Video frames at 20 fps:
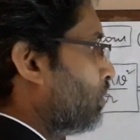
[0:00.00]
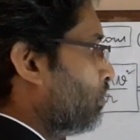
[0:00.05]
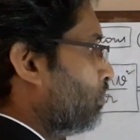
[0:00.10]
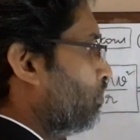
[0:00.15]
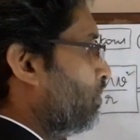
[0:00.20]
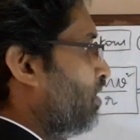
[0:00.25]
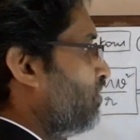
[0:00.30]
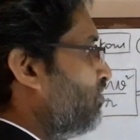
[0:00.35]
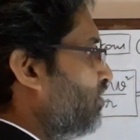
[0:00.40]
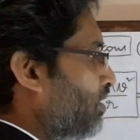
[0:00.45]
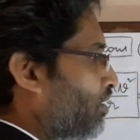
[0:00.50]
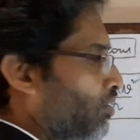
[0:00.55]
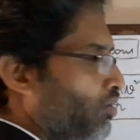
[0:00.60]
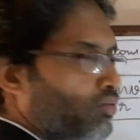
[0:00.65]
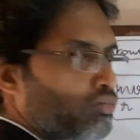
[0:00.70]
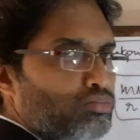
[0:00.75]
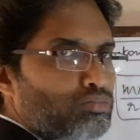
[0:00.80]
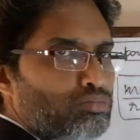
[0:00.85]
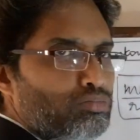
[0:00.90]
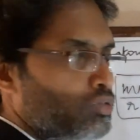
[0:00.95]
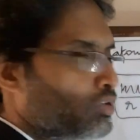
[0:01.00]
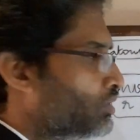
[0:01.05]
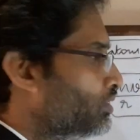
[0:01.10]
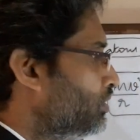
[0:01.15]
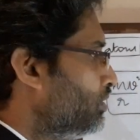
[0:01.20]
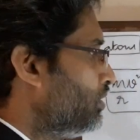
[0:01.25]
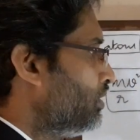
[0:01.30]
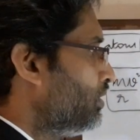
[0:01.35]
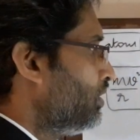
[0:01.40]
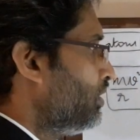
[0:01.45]
buffalo,
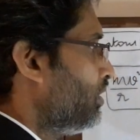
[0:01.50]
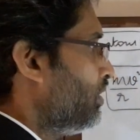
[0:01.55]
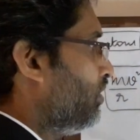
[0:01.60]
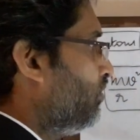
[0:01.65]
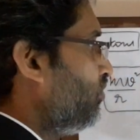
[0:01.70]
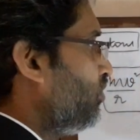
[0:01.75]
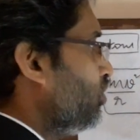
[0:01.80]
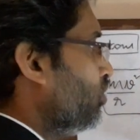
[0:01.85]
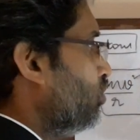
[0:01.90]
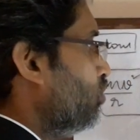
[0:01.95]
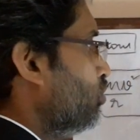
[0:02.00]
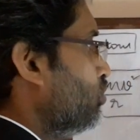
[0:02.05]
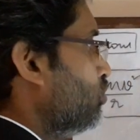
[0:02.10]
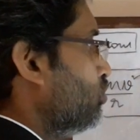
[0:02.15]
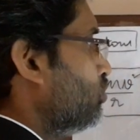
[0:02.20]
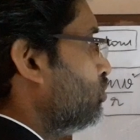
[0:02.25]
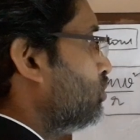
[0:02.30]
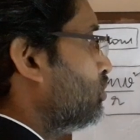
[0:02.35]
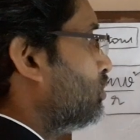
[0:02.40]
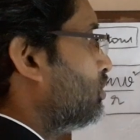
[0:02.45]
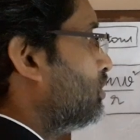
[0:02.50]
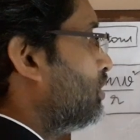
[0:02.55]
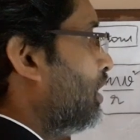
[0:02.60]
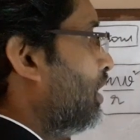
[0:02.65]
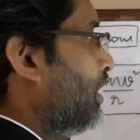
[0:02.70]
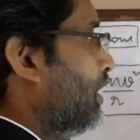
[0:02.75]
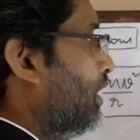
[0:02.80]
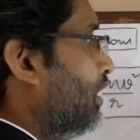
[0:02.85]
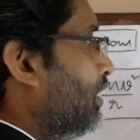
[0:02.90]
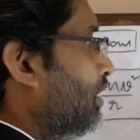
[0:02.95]
if you
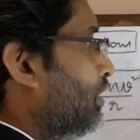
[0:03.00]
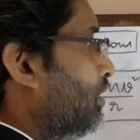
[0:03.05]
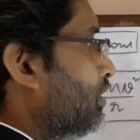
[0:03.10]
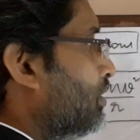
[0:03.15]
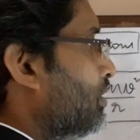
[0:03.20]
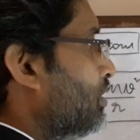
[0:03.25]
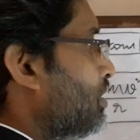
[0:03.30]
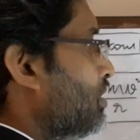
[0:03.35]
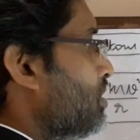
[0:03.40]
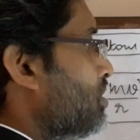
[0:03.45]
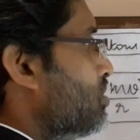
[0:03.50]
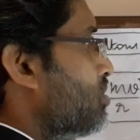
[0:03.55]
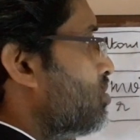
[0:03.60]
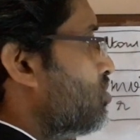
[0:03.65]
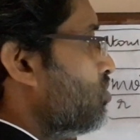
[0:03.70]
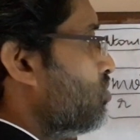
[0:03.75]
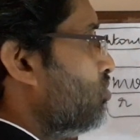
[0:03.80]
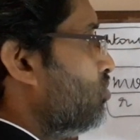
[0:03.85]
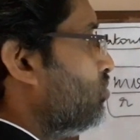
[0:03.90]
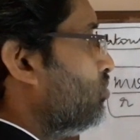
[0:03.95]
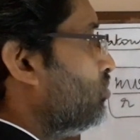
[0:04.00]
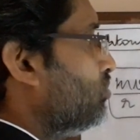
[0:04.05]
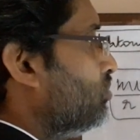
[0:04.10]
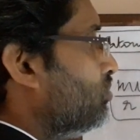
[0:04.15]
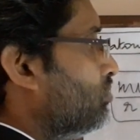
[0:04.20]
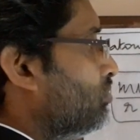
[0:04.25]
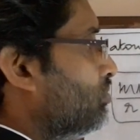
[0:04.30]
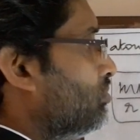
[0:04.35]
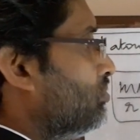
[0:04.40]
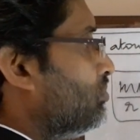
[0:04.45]
say it to
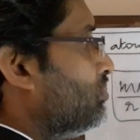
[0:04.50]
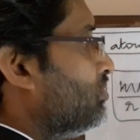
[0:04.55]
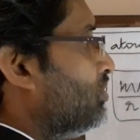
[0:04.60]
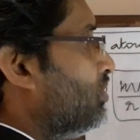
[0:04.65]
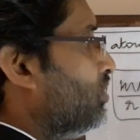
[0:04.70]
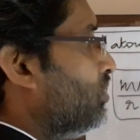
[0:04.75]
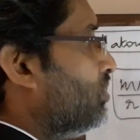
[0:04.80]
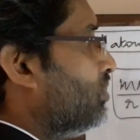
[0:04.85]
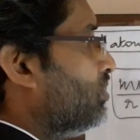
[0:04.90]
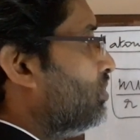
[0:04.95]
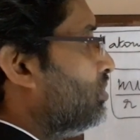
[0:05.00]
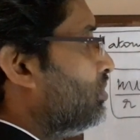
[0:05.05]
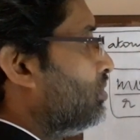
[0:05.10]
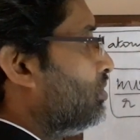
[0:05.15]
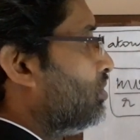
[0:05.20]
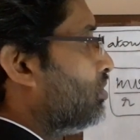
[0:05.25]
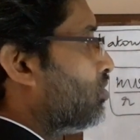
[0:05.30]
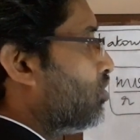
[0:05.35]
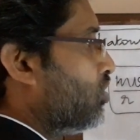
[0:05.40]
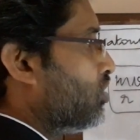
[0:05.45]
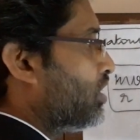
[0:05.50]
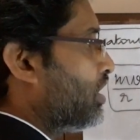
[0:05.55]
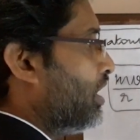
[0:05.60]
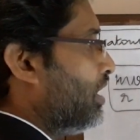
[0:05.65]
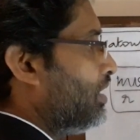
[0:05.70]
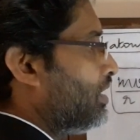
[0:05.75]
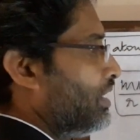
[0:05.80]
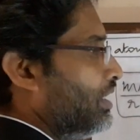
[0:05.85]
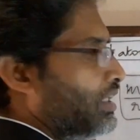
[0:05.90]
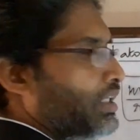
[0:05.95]

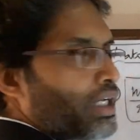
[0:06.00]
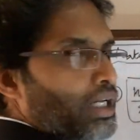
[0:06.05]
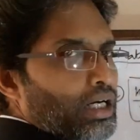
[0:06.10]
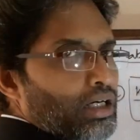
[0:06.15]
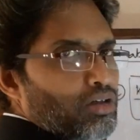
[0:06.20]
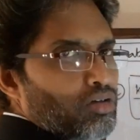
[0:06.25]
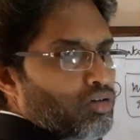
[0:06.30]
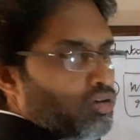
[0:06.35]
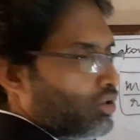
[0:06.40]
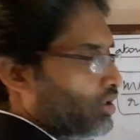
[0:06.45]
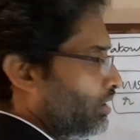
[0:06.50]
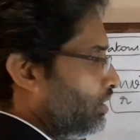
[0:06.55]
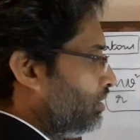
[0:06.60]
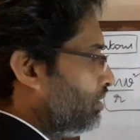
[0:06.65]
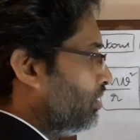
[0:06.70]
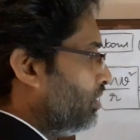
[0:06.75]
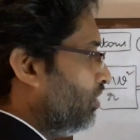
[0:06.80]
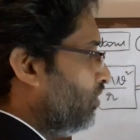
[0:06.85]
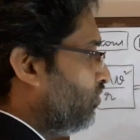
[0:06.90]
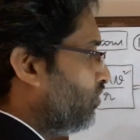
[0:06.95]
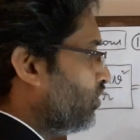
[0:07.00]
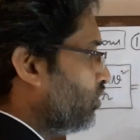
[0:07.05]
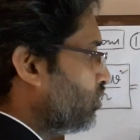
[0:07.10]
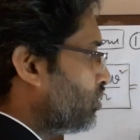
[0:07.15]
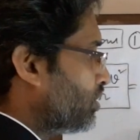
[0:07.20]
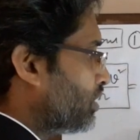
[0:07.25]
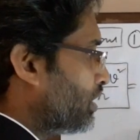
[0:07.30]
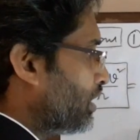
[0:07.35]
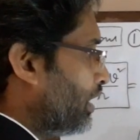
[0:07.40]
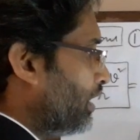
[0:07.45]
rotate, it cannot rotate. If
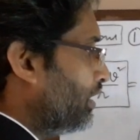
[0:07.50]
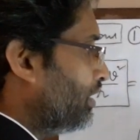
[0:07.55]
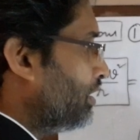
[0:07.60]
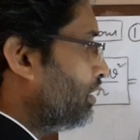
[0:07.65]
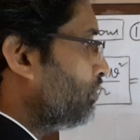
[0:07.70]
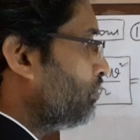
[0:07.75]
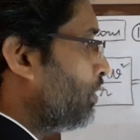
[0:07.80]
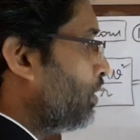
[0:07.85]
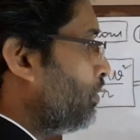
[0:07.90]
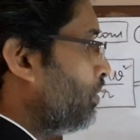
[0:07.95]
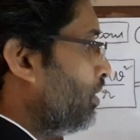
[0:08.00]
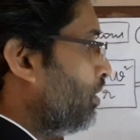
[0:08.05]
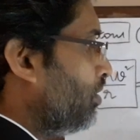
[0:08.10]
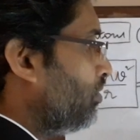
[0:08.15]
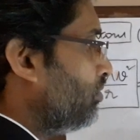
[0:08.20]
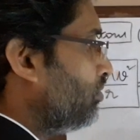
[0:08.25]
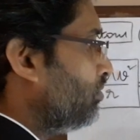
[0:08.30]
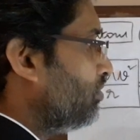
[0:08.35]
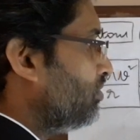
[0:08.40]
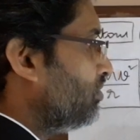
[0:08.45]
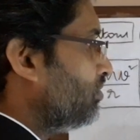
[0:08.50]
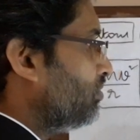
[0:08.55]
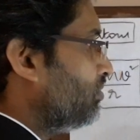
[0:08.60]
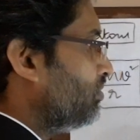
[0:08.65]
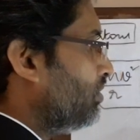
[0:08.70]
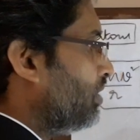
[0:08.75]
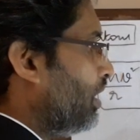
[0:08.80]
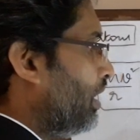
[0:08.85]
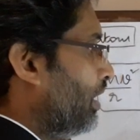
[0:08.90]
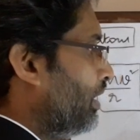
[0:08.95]
you tie that buffalo
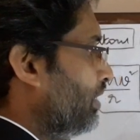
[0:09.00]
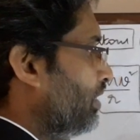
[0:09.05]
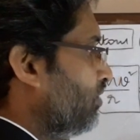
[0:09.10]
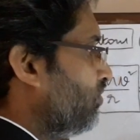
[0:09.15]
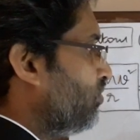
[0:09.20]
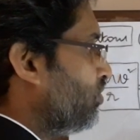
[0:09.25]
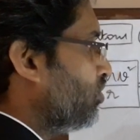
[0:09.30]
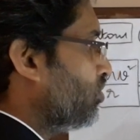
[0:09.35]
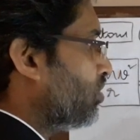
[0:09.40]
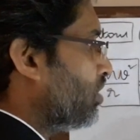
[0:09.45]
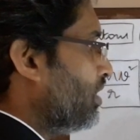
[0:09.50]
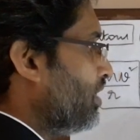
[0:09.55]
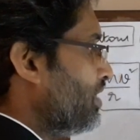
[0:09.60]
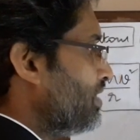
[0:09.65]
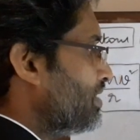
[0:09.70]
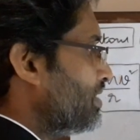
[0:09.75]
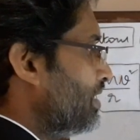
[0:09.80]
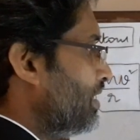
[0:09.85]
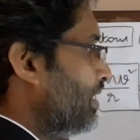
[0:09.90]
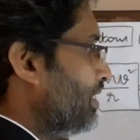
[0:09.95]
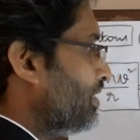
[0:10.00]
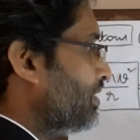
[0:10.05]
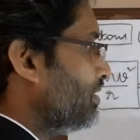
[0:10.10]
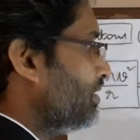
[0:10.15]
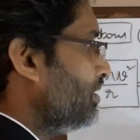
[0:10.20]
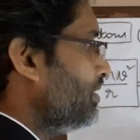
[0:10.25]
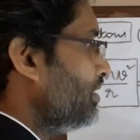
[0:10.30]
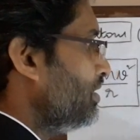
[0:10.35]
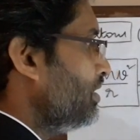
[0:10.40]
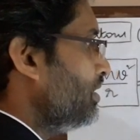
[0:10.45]
and if you release
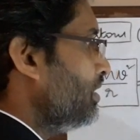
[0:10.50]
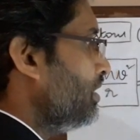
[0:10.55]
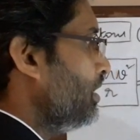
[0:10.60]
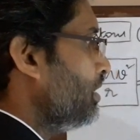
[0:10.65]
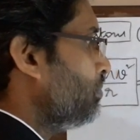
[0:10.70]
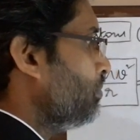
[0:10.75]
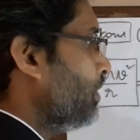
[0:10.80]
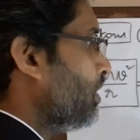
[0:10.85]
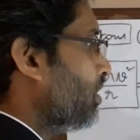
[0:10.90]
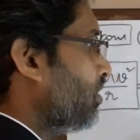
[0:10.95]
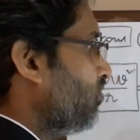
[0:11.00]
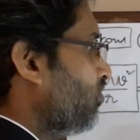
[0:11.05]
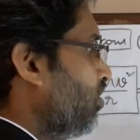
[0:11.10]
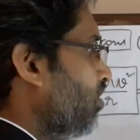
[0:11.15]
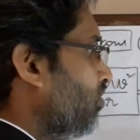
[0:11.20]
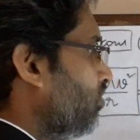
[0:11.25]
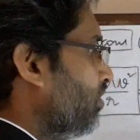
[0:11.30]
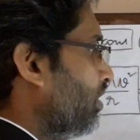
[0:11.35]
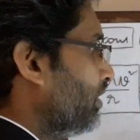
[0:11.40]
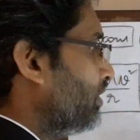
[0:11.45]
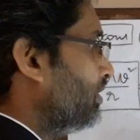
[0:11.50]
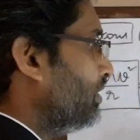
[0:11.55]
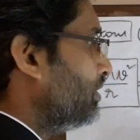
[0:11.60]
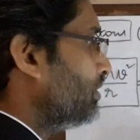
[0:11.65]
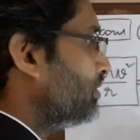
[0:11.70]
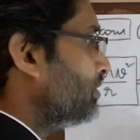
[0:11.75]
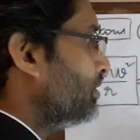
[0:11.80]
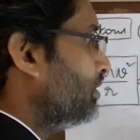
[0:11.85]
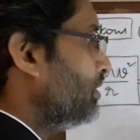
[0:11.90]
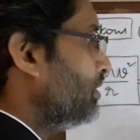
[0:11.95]
that, it may revolve like this.